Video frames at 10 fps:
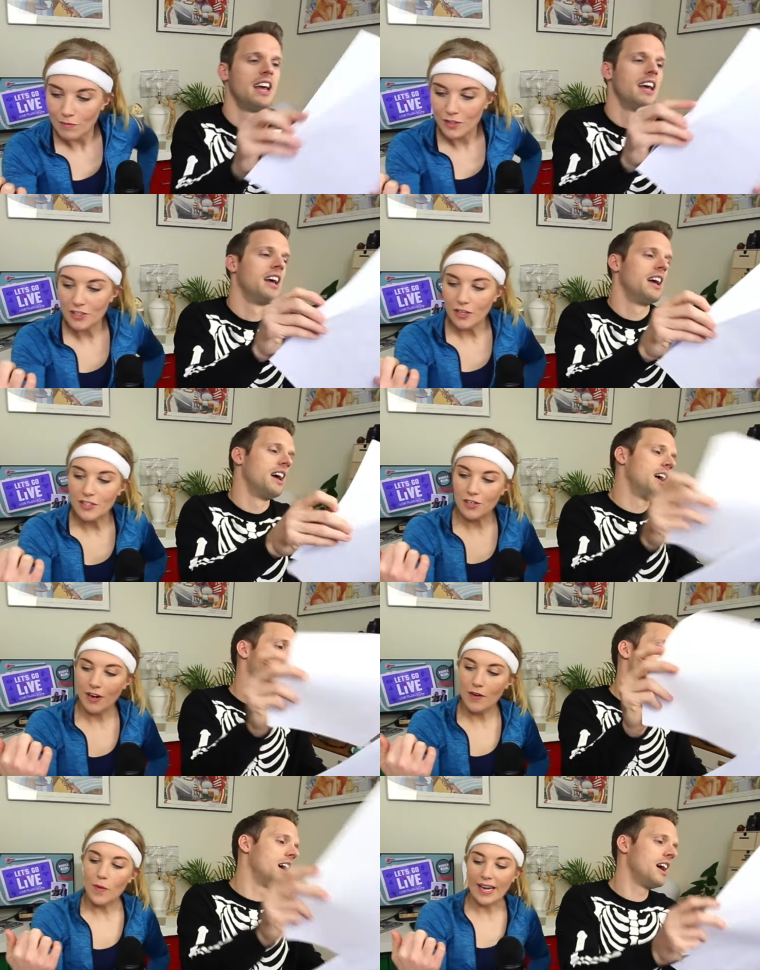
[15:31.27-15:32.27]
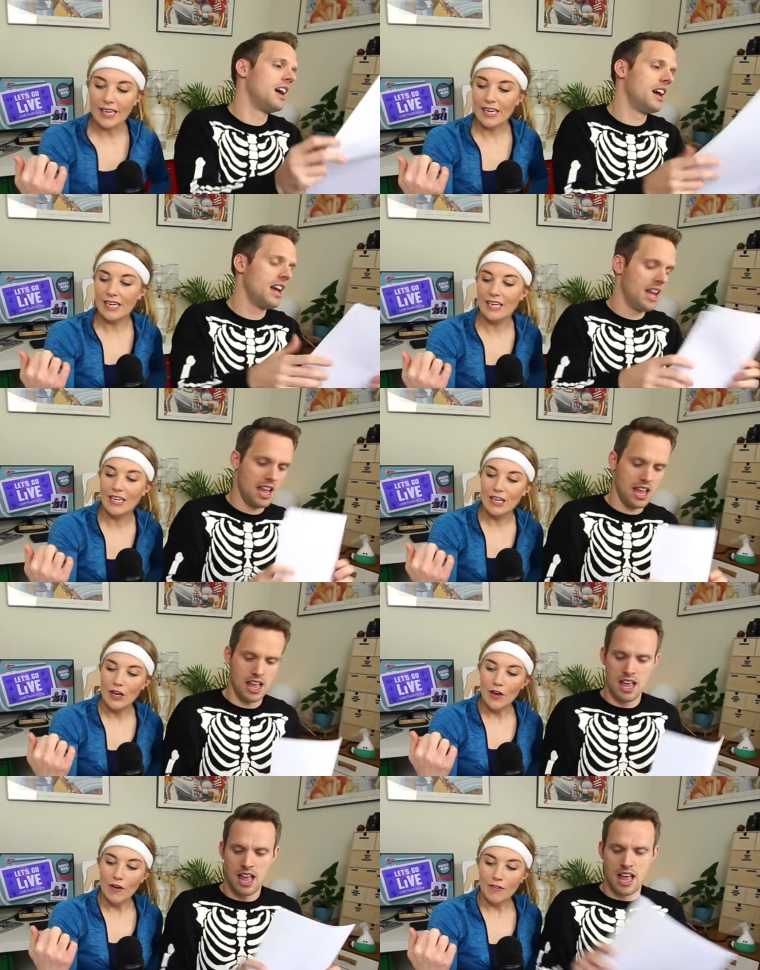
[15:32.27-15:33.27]
Speaker 1: I'm just going to try and wait
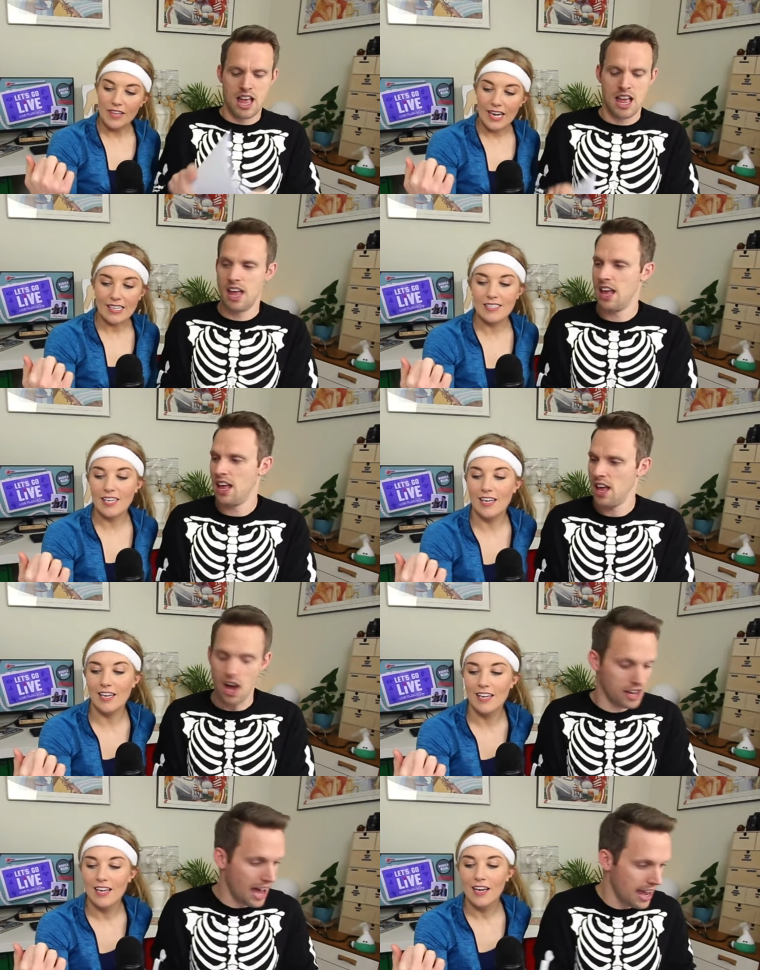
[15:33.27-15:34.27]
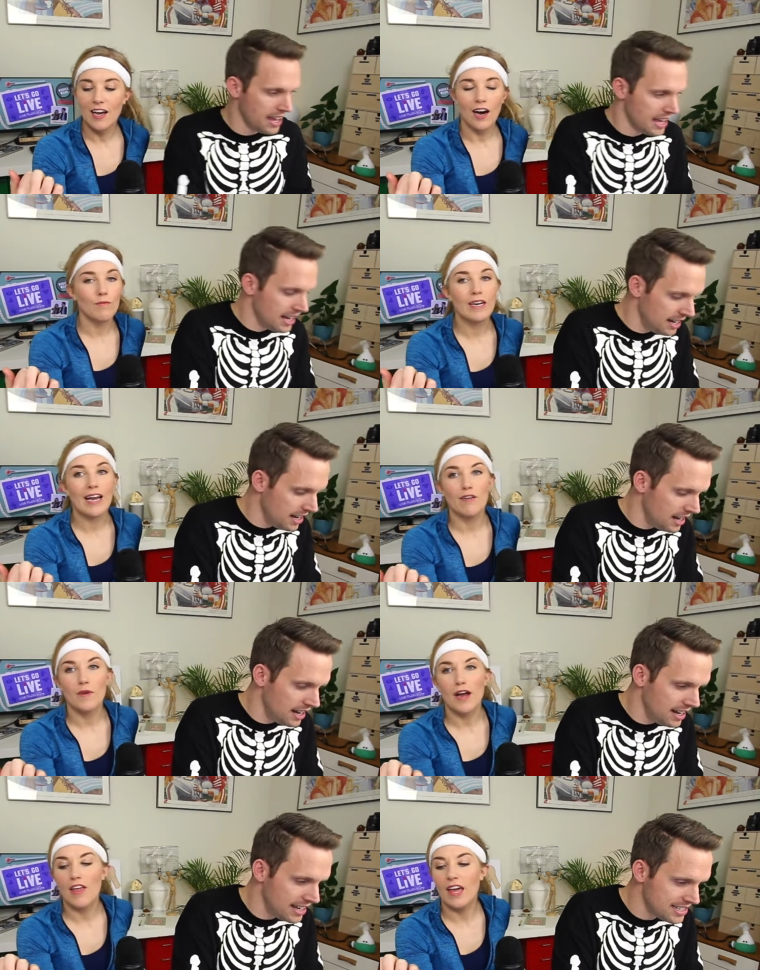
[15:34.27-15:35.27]
for this. Okay. I'm really out of breath.
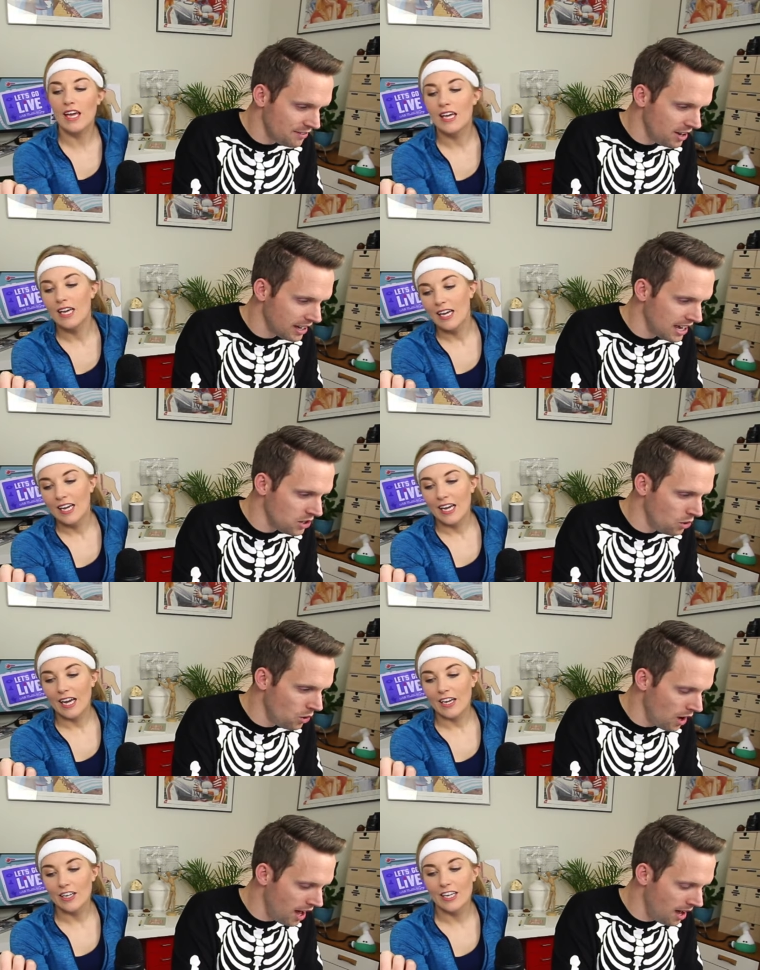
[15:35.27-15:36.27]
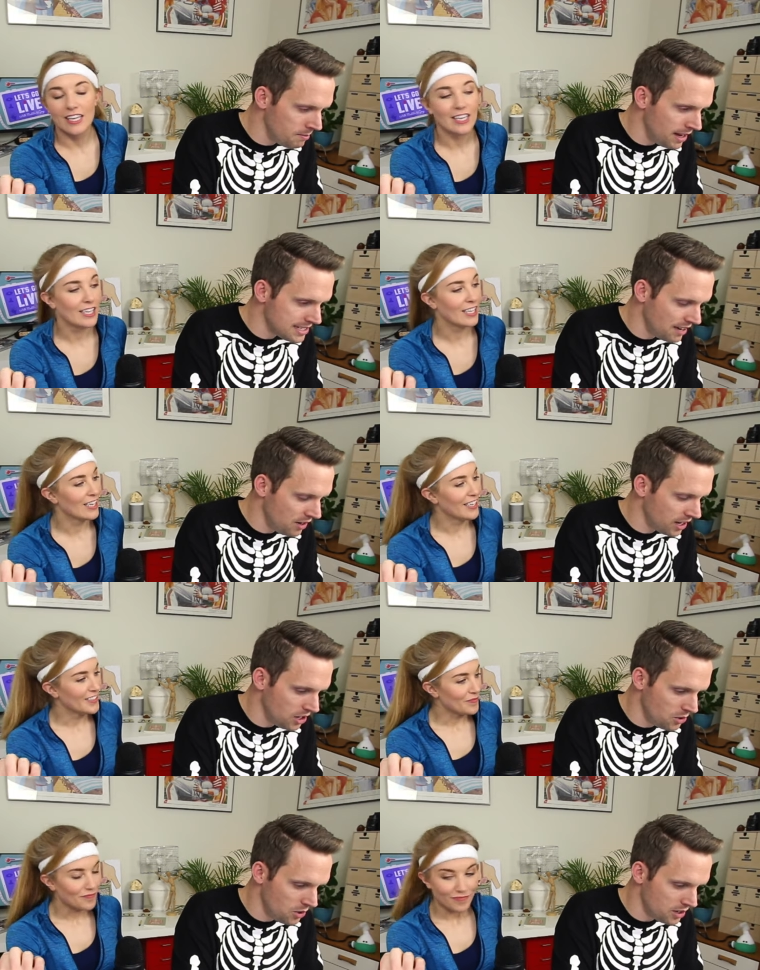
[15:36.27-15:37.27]
Let's
Speaker 2: have a look at your. Hang on. Um, let's have a look at
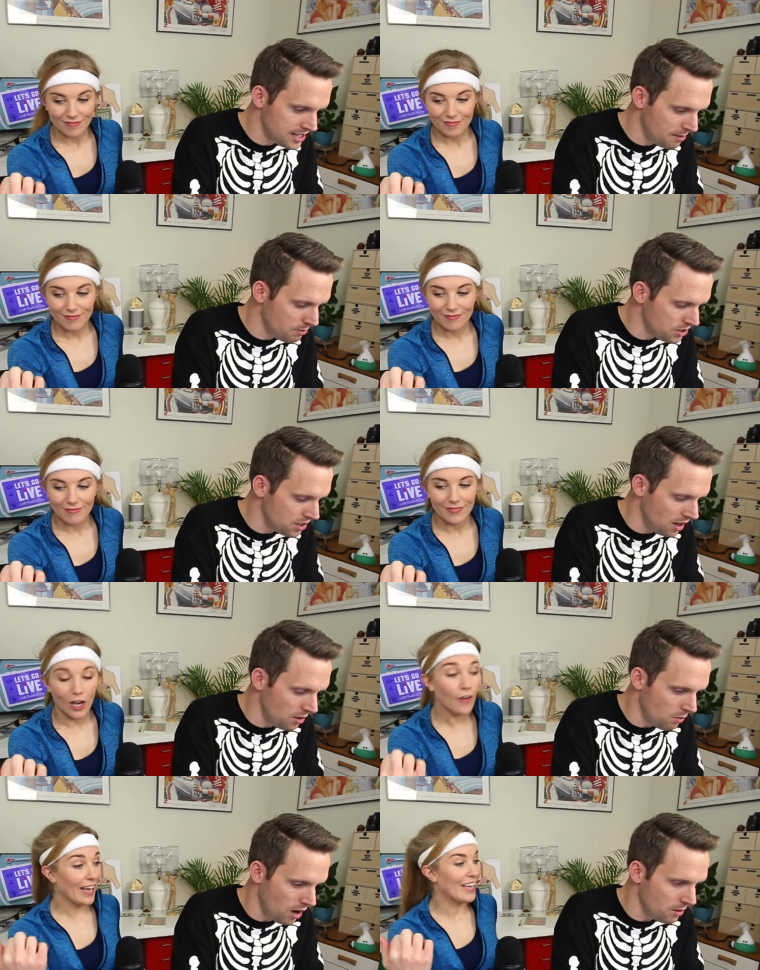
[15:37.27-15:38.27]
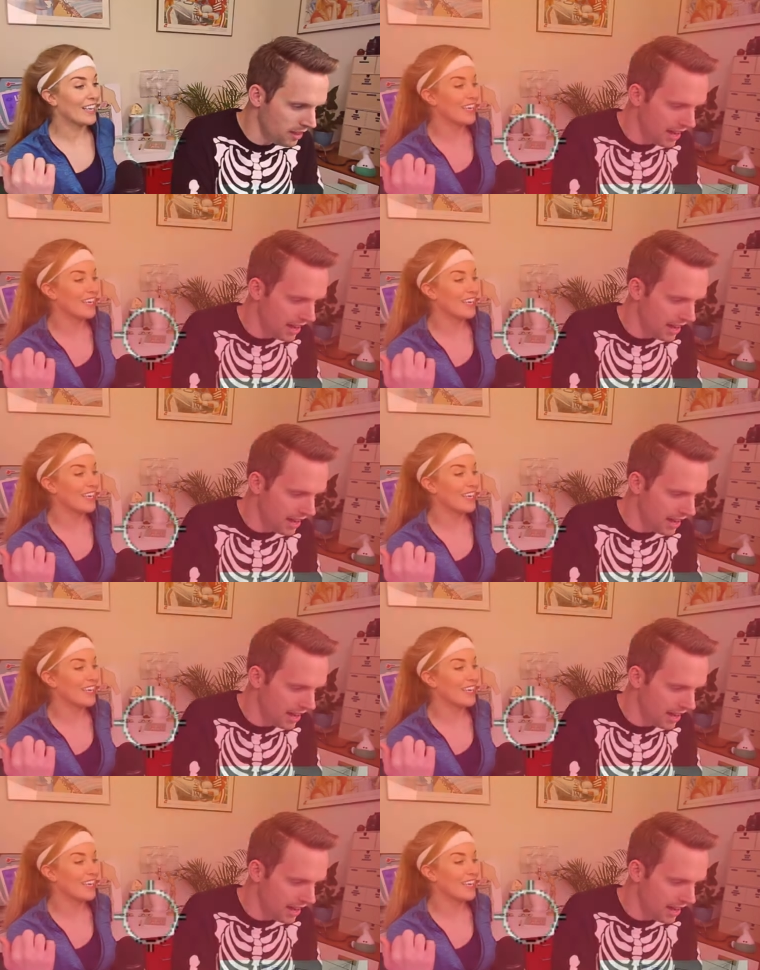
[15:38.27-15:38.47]
your temperature okay. while we're